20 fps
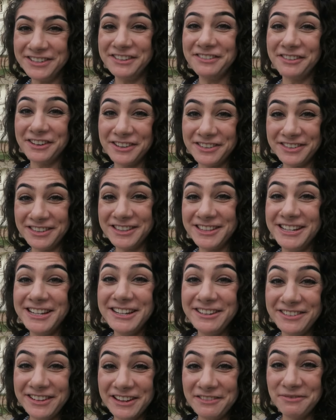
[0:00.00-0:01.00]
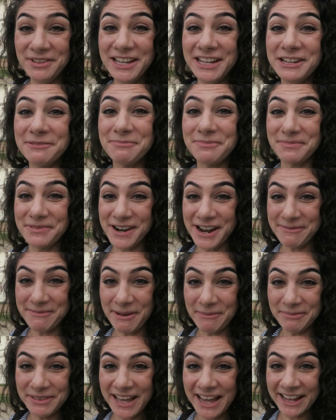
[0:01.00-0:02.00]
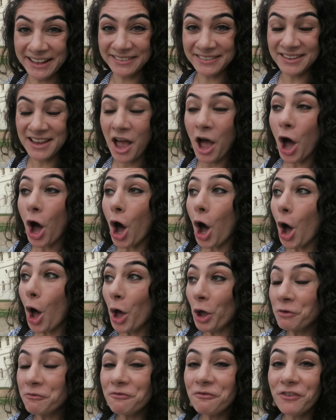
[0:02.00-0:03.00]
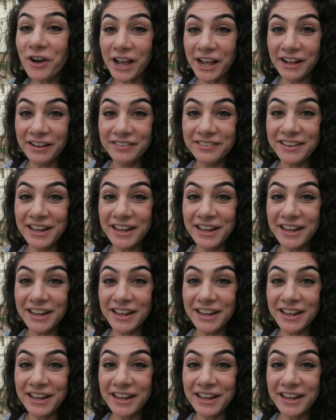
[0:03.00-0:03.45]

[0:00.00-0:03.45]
she was teaching me the Premam dance on freaking